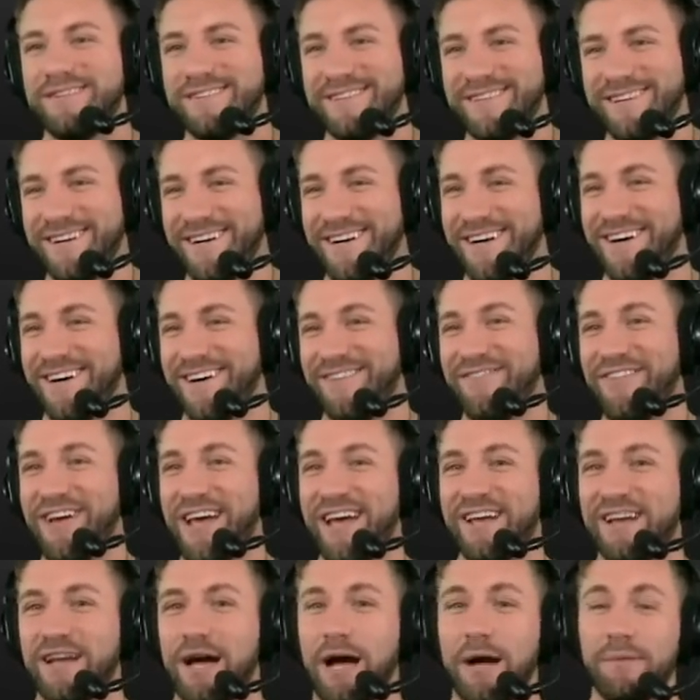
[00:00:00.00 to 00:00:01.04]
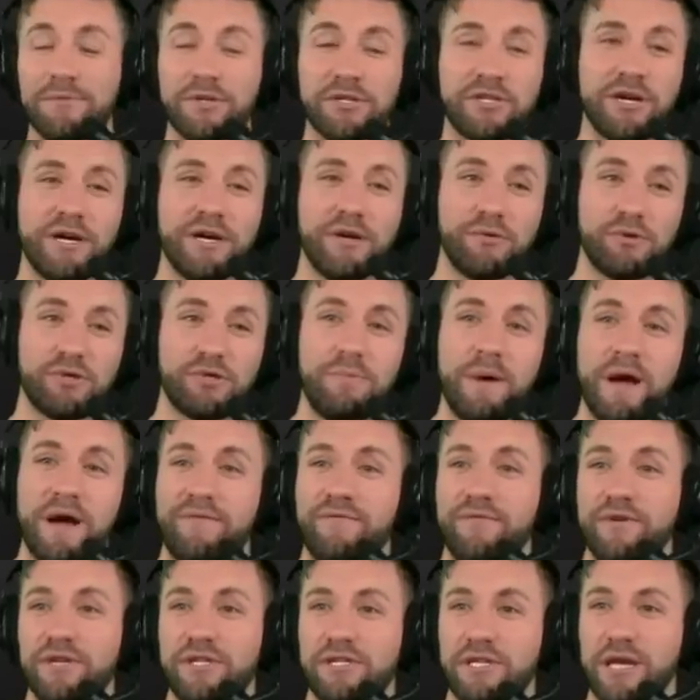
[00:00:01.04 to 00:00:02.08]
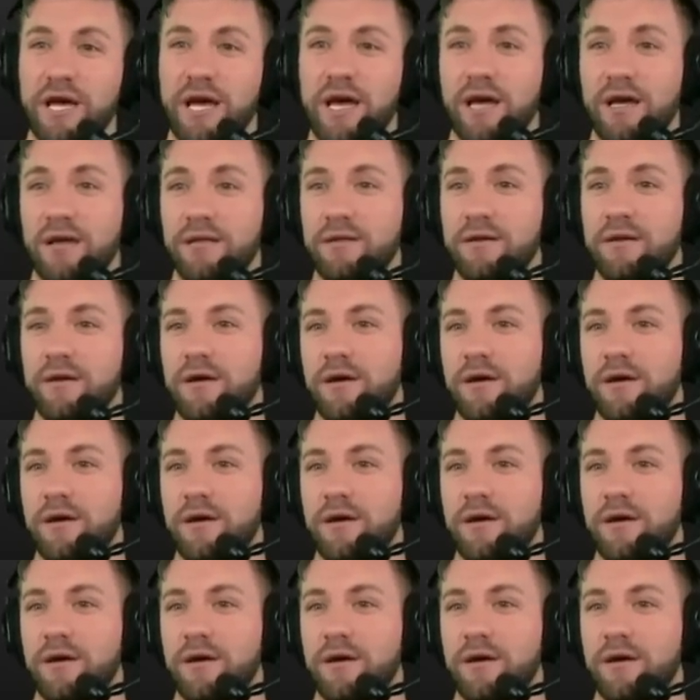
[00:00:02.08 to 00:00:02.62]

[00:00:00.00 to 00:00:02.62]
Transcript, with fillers: Oh man, I'm just going to respectfully say